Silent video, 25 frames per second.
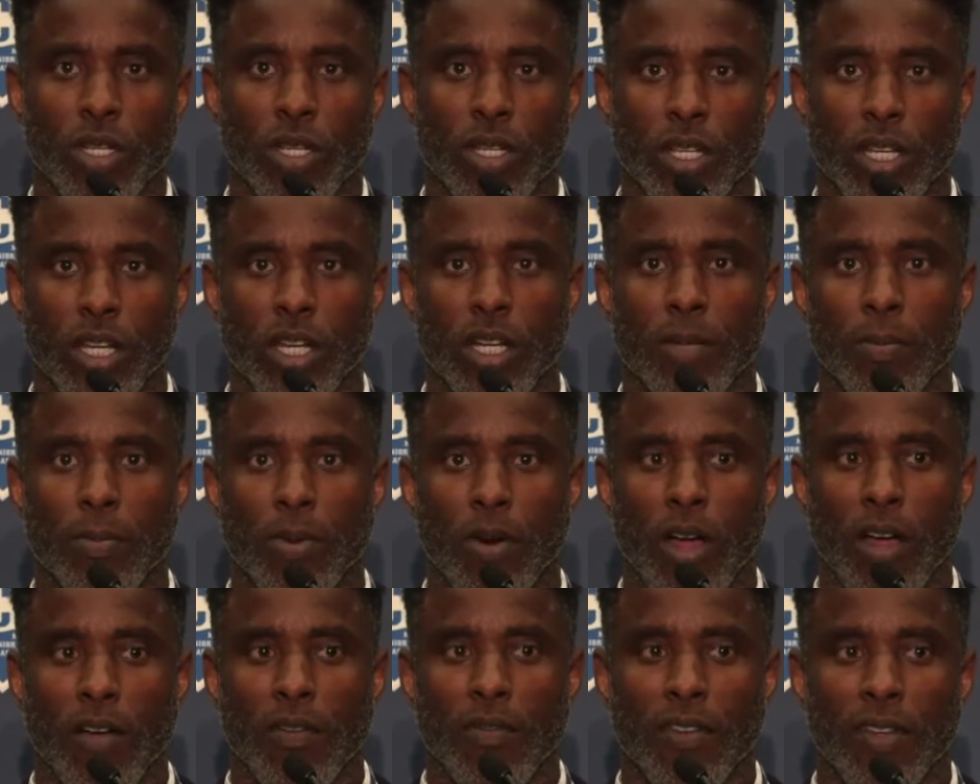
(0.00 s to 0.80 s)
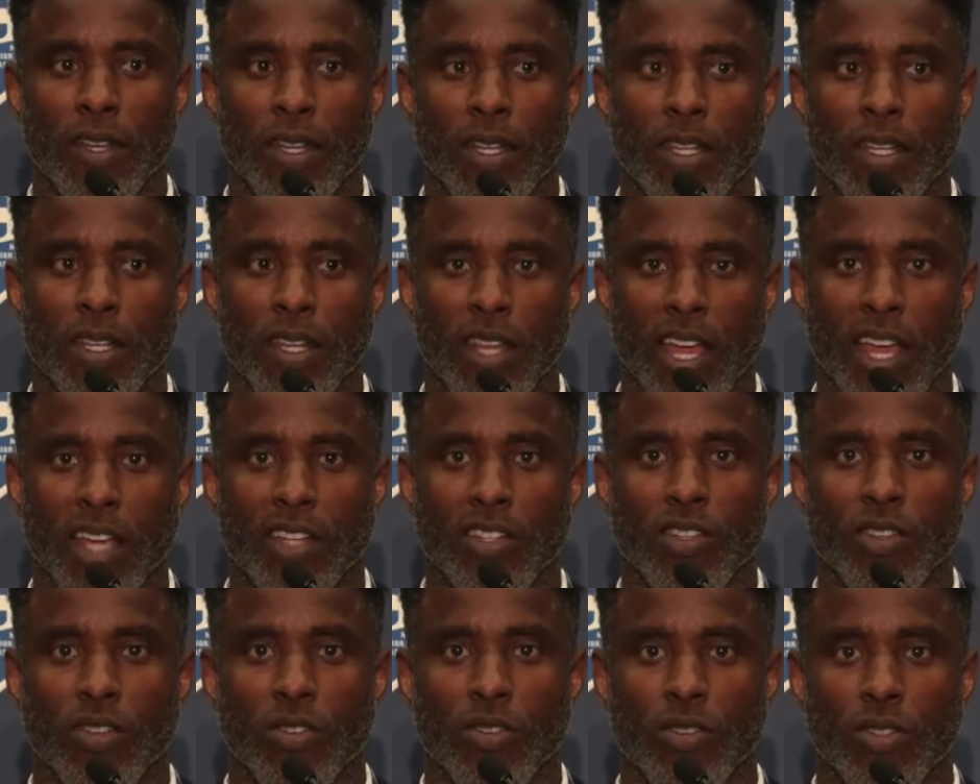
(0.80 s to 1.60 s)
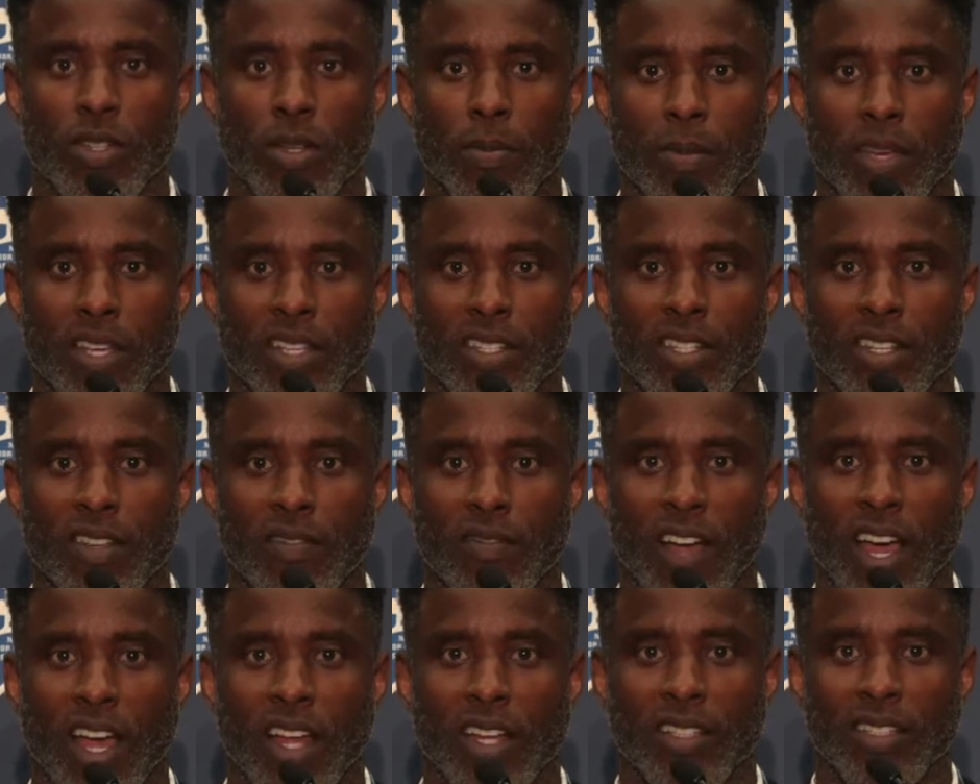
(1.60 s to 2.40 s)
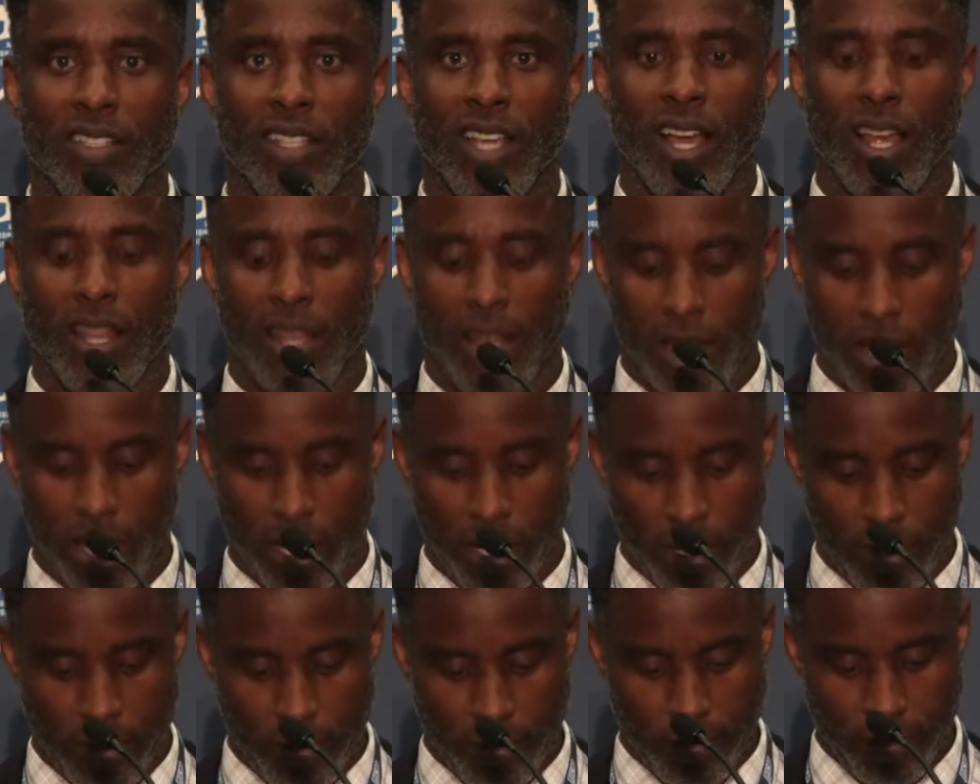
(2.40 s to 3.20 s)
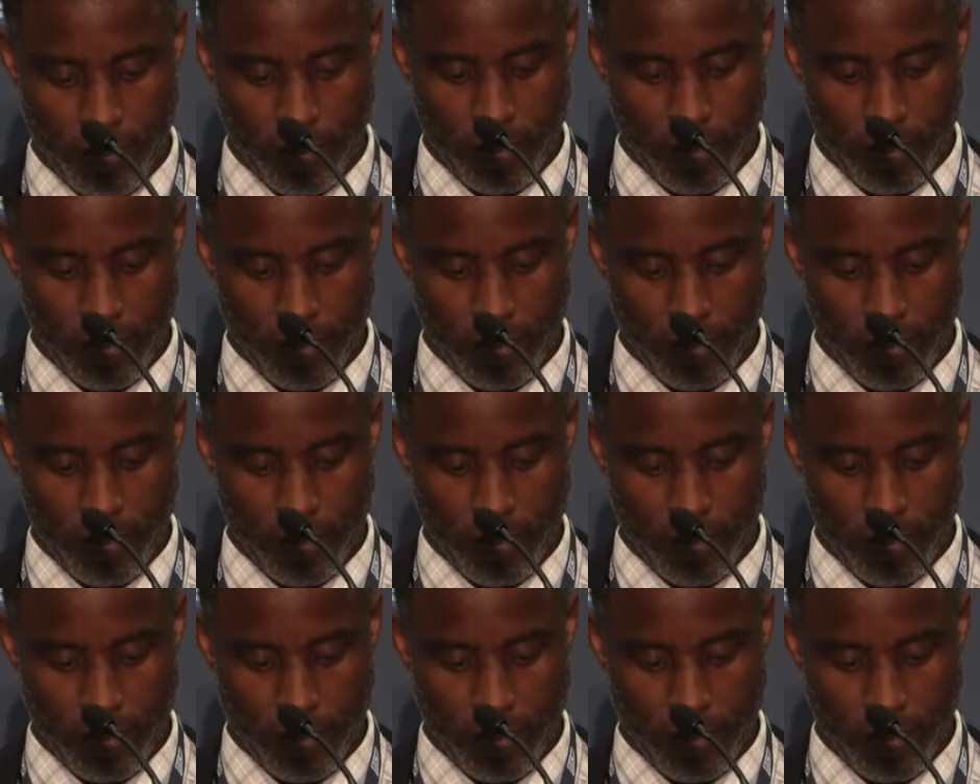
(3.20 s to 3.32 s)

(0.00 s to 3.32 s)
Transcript: nonprofit National Domestic Violence Hotline.